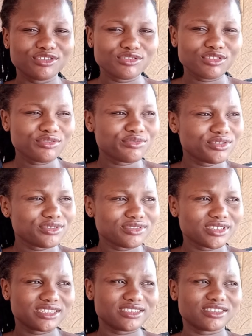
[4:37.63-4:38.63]
You don't feel
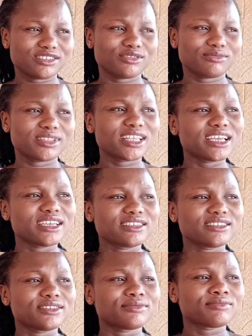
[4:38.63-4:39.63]
dizzy
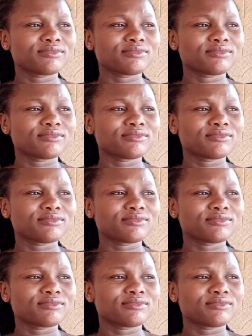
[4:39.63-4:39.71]
sometimes.